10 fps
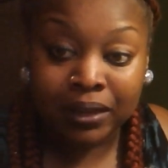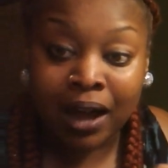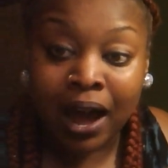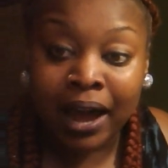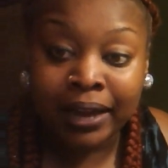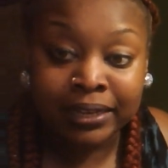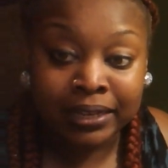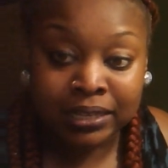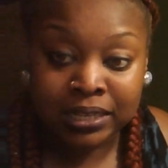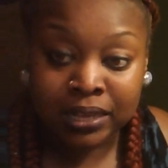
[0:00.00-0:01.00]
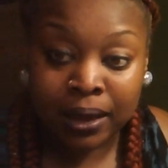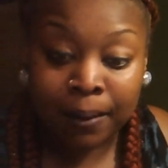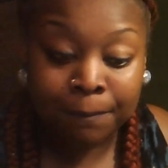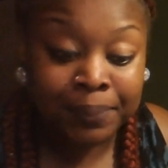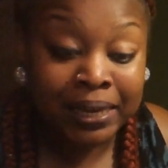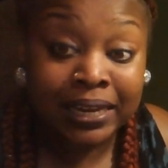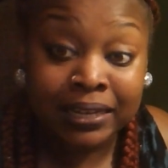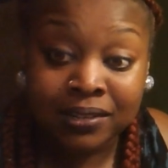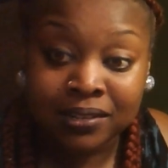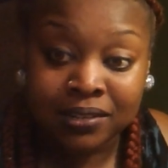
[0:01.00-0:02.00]
kindness,
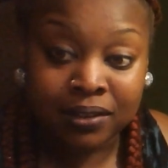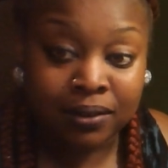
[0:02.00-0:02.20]
peace.